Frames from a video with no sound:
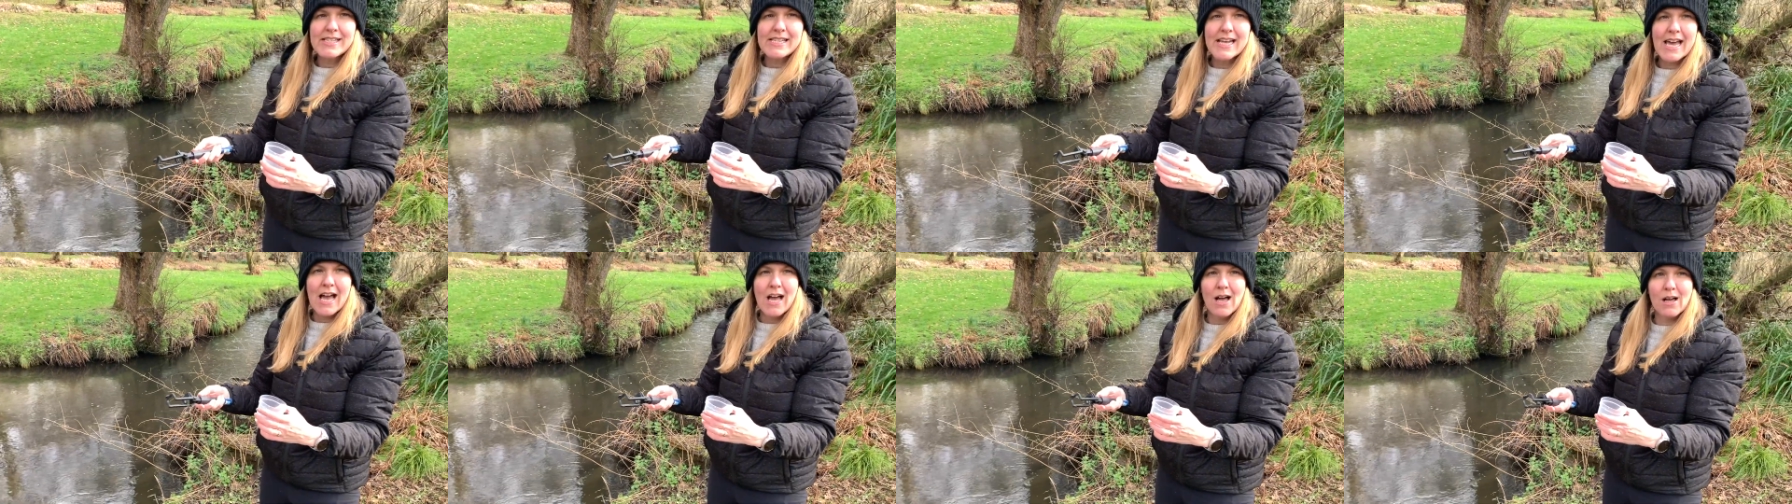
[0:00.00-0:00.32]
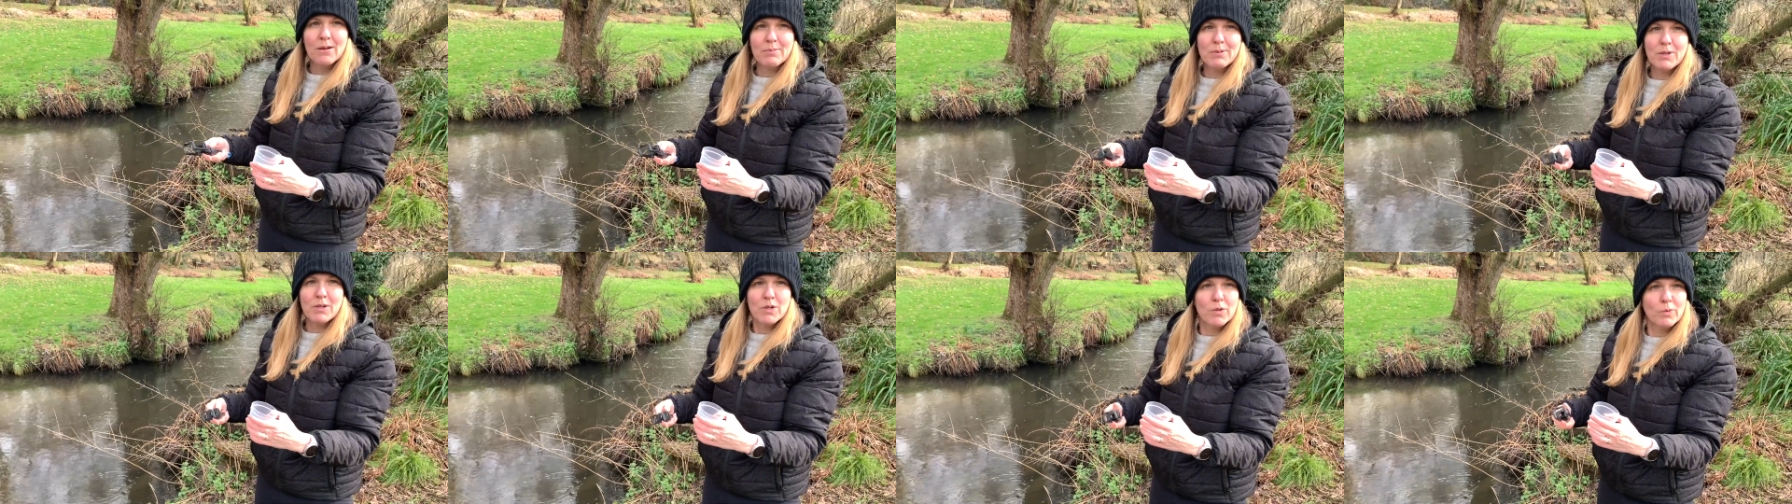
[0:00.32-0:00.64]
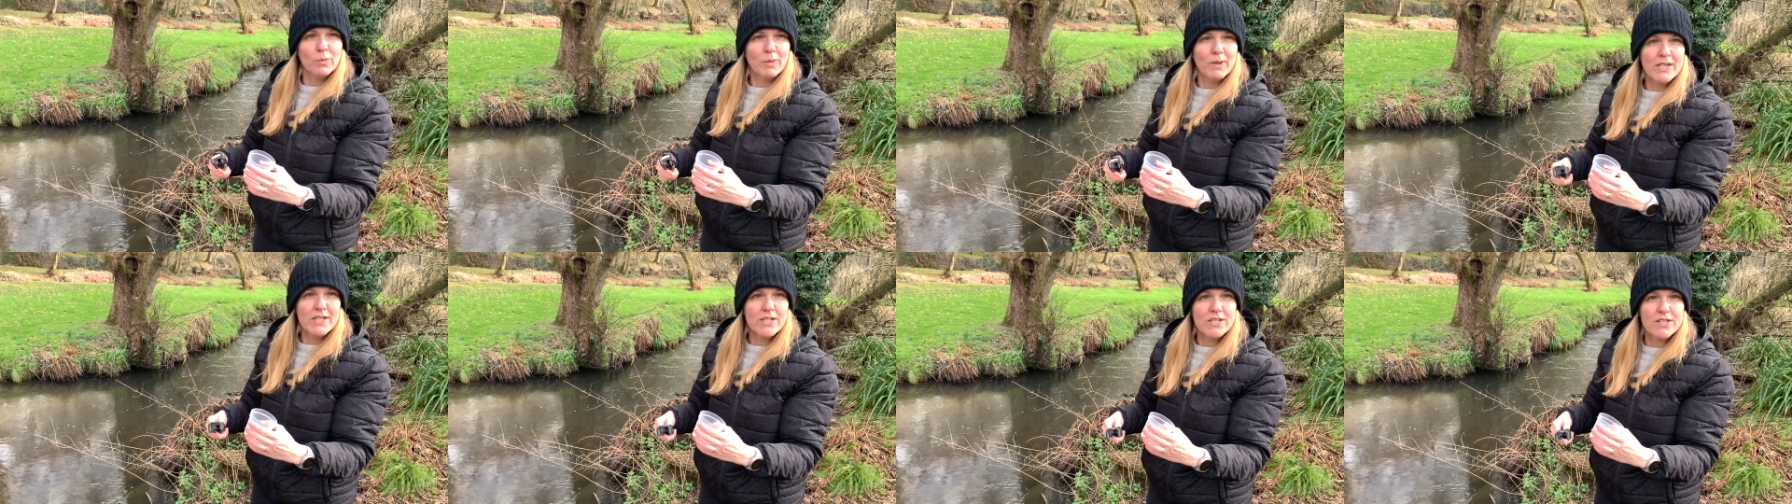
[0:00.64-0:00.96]
to help you
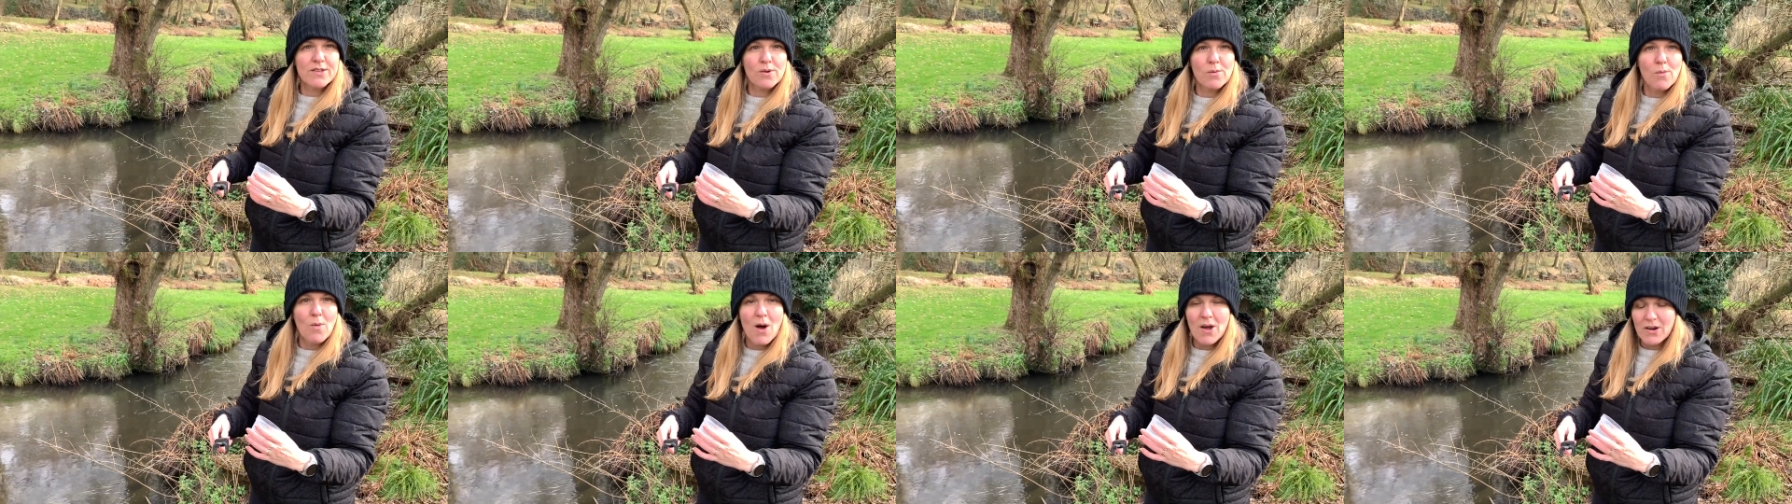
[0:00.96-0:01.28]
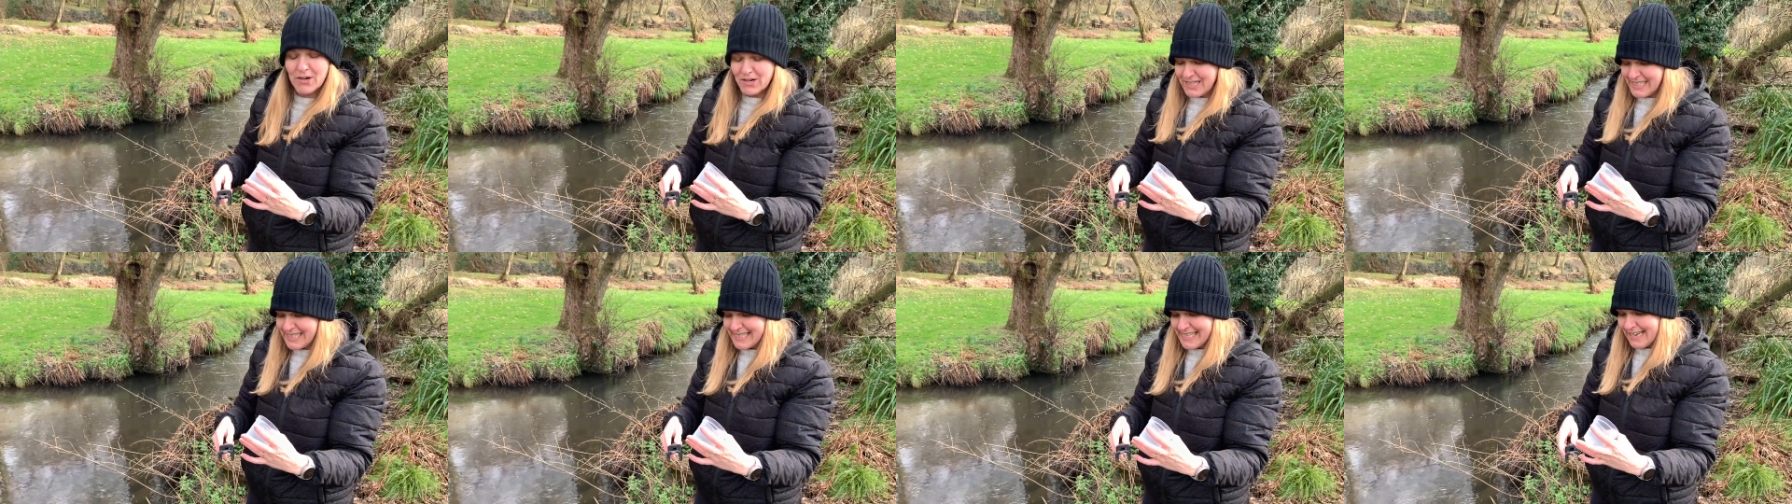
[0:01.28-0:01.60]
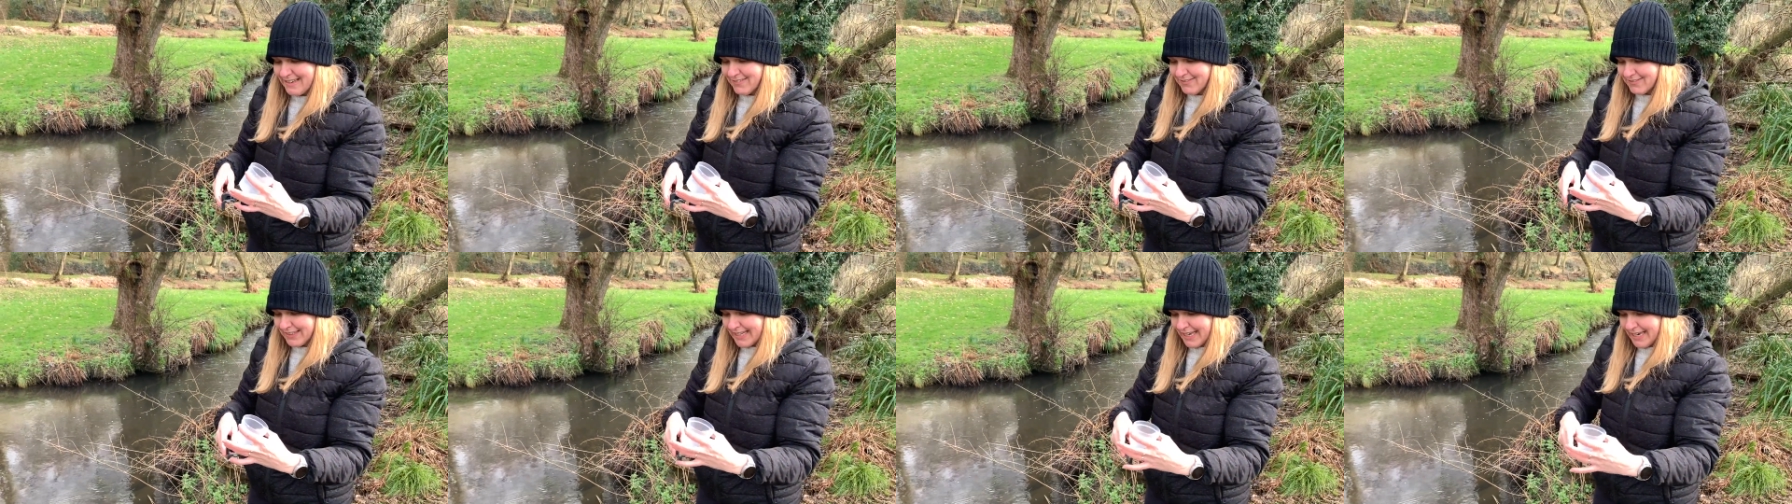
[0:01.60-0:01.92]
reach the water
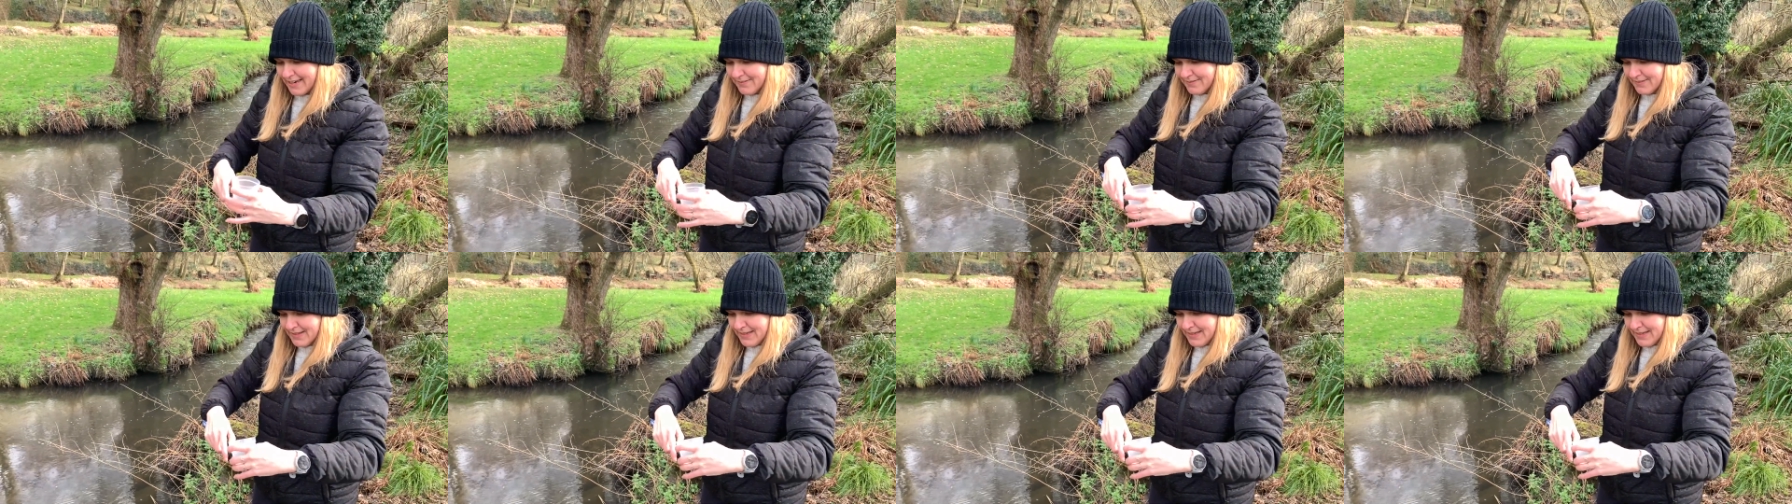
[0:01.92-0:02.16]
safely.